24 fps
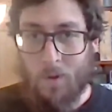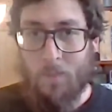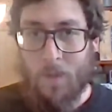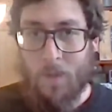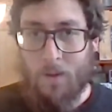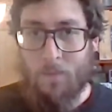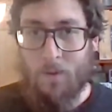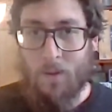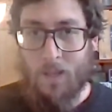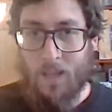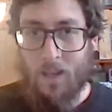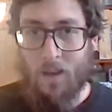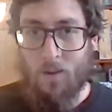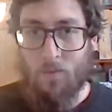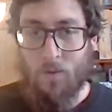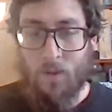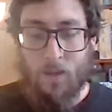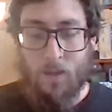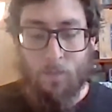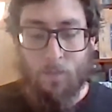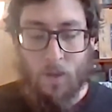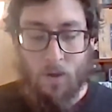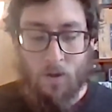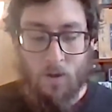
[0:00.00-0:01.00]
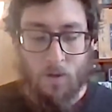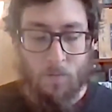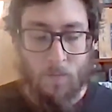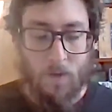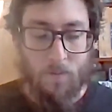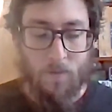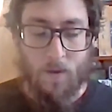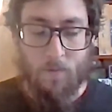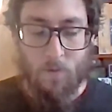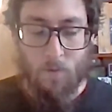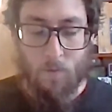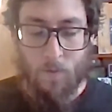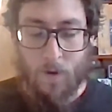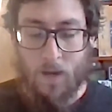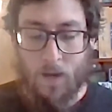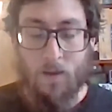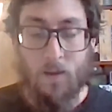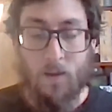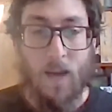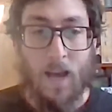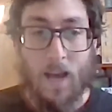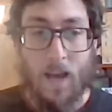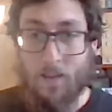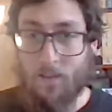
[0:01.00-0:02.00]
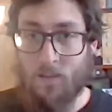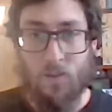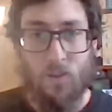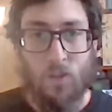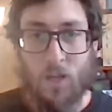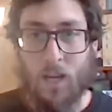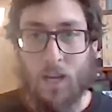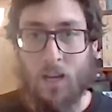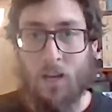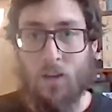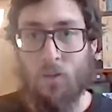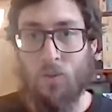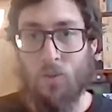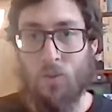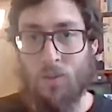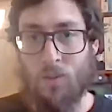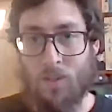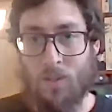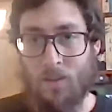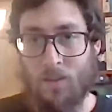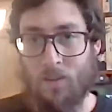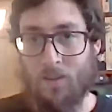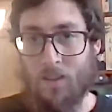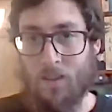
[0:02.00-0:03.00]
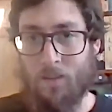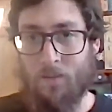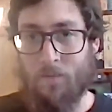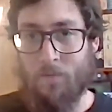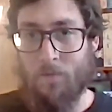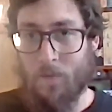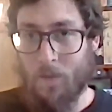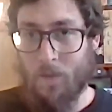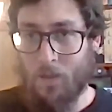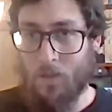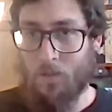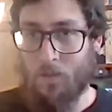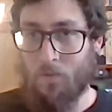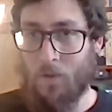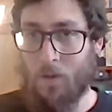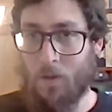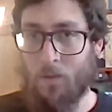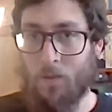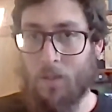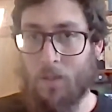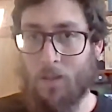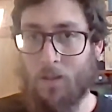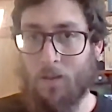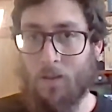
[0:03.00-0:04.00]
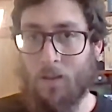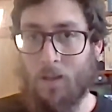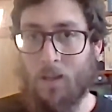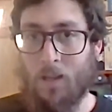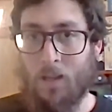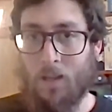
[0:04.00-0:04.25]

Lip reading: maybe the only poem I've ever written that hasn't changed since I first wrote it.